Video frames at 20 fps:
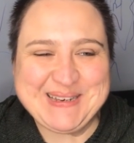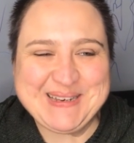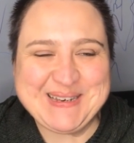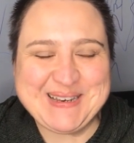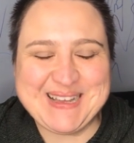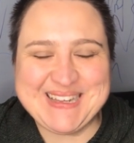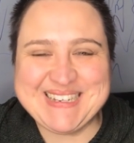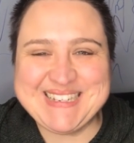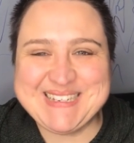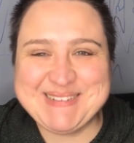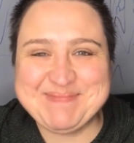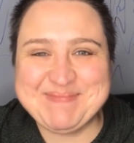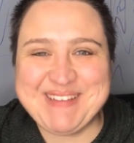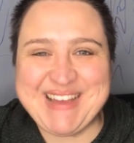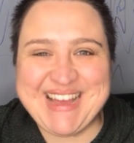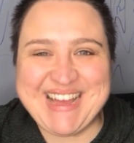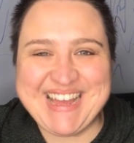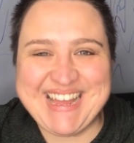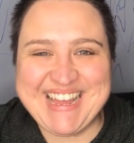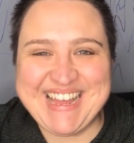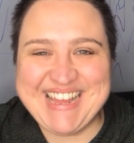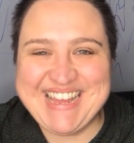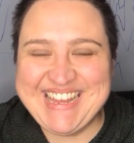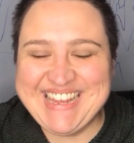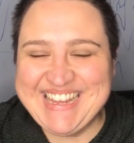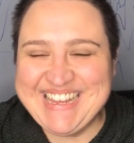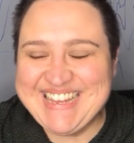not my